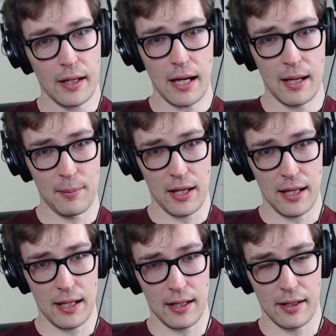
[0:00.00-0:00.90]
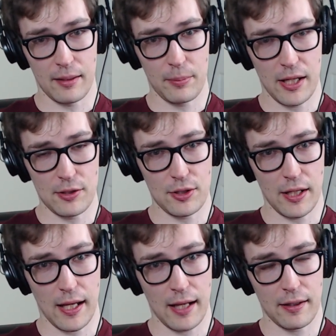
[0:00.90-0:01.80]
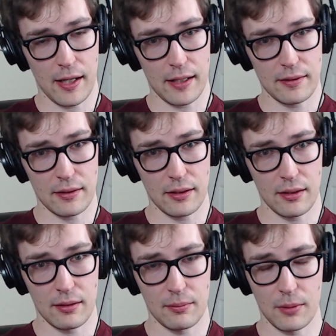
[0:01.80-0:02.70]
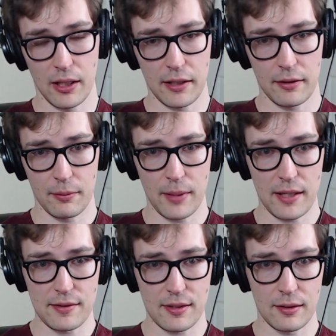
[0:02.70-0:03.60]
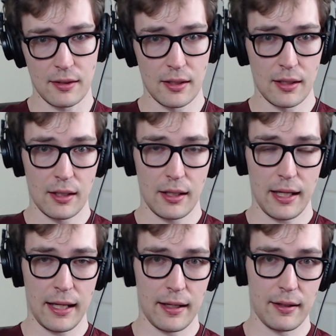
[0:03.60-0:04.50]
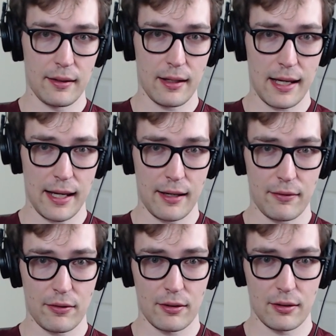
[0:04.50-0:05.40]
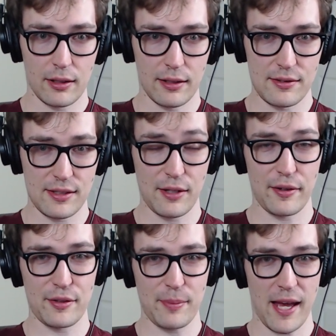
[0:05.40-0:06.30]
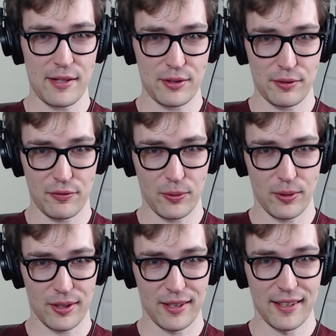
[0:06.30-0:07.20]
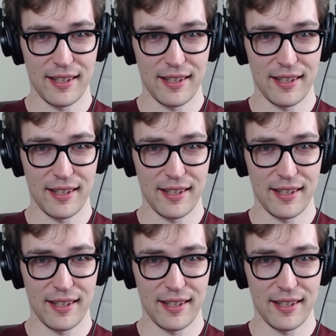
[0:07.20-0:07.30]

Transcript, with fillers: I'm a uh, PhD candidate in uh, molecular medicine, and I have a serious passion for